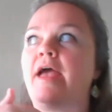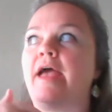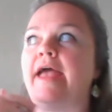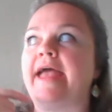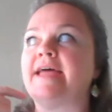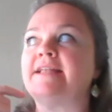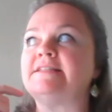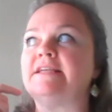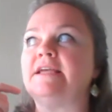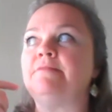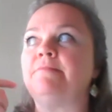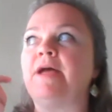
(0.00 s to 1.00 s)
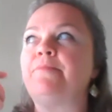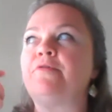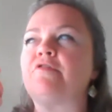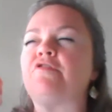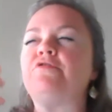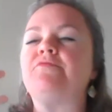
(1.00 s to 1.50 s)
And in my
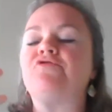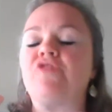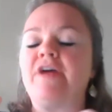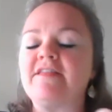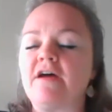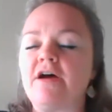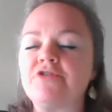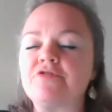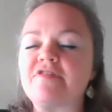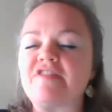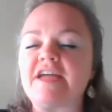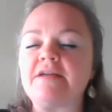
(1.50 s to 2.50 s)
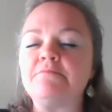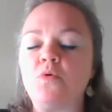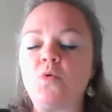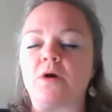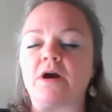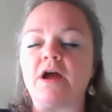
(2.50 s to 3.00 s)
pursuit of trying to understand
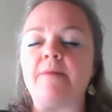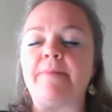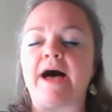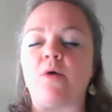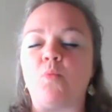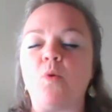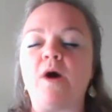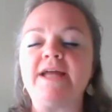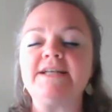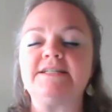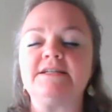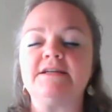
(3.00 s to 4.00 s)
more about what